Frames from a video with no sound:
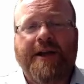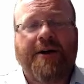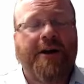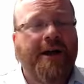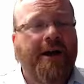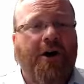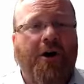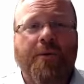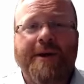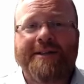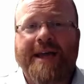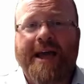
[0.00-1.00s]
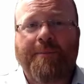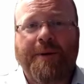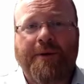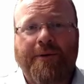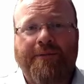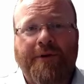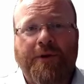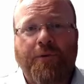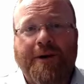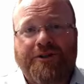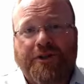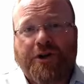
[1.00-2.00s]
out there. Always happy to review
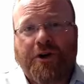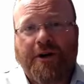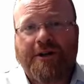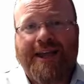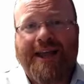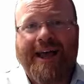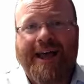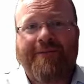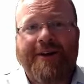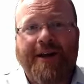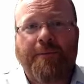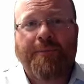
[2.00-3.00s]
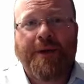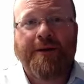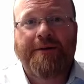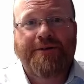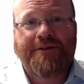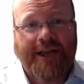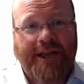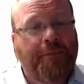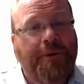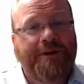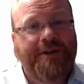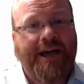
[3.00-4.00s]
what you currently have and help you understand
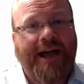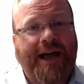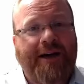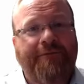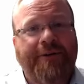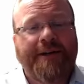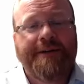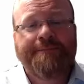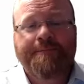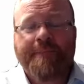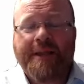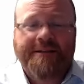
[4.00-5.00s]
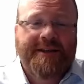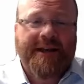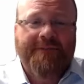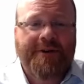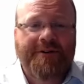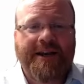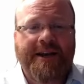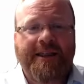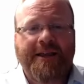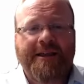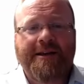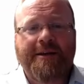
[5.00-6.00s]
what you have and see if there's
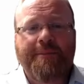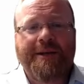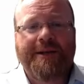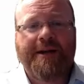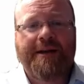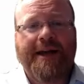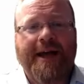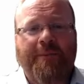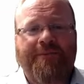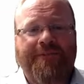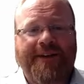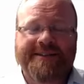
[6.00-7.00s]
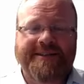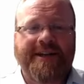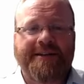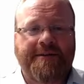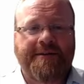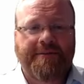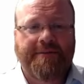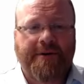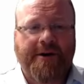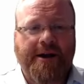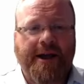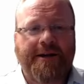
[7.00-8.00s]
anything that can be done to help fix it. All